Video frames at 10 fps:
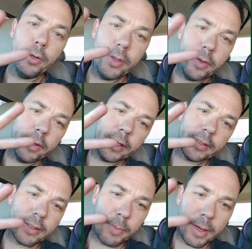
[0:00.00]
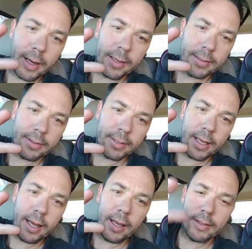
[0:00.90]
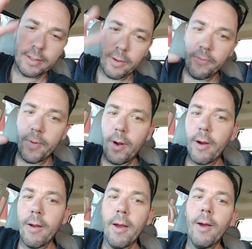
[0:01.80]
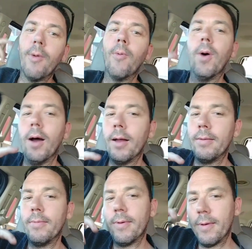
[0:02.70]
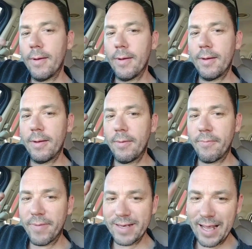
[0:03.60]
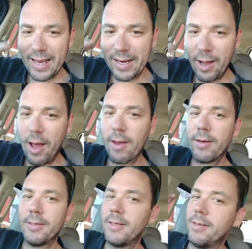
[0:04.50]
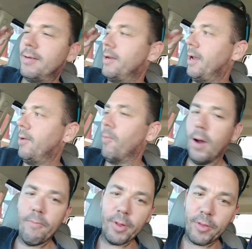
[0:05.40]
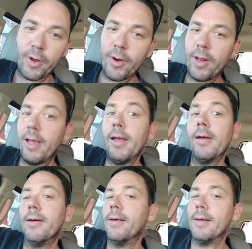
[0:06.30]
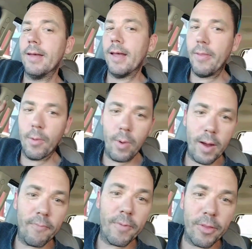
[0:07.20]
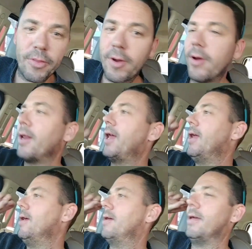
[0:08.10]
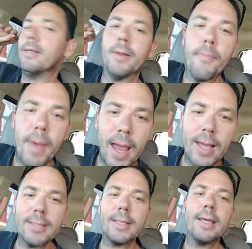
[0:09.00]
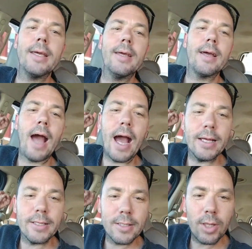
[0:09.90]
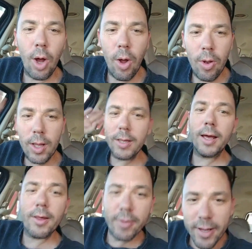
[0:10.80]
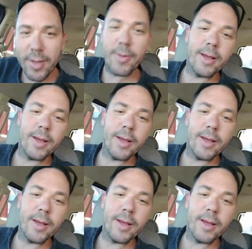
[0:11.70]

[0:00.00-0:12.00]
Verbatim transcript: Two units to buy today so far. One for $10 and one for 30 The one for 30 is amazing. I stole another